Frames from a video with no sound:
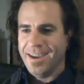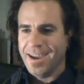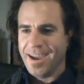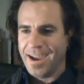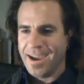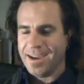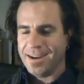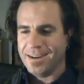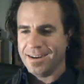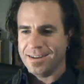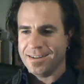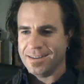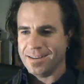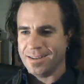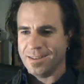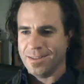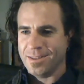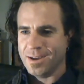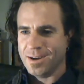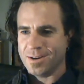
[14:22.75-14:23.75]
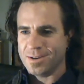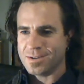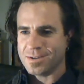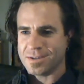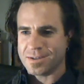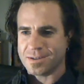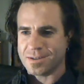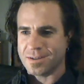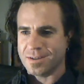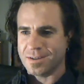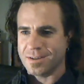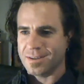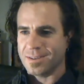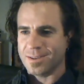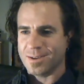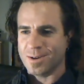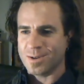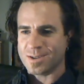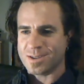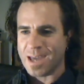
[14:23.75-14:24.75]
and there's
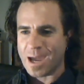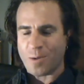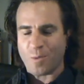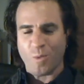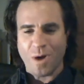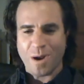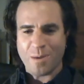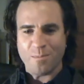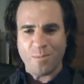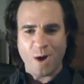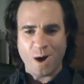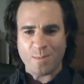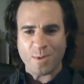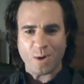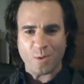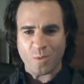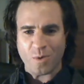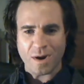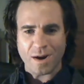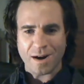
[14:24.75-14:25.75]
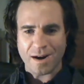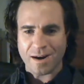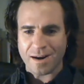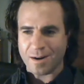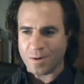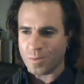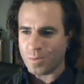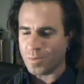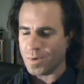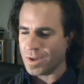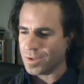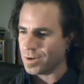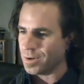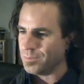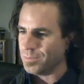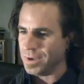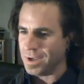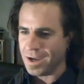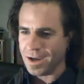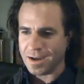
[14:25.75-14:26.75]
that one moment where, whether
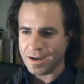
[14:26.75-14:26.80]
it be